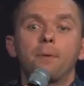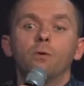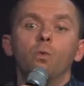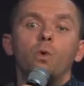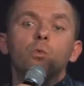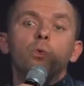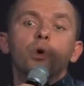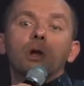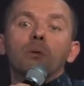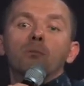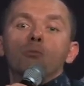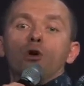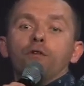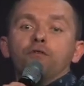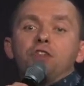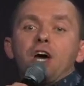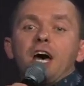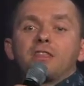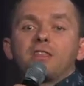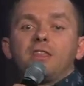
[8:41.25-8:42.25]
When we
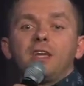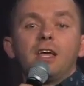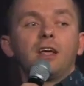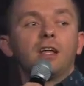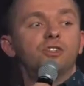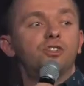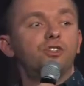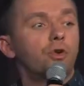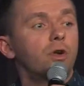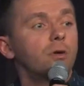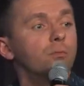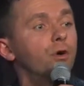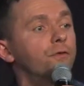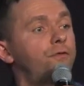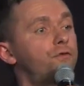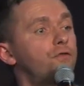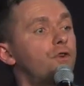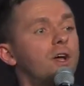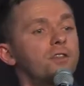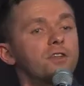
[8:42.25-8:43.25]
removed that thing, and she removed a
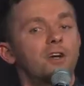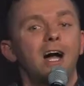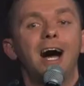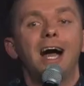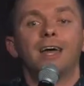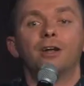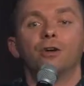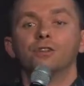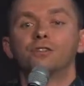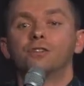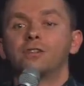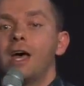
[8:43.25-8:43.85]
few other idols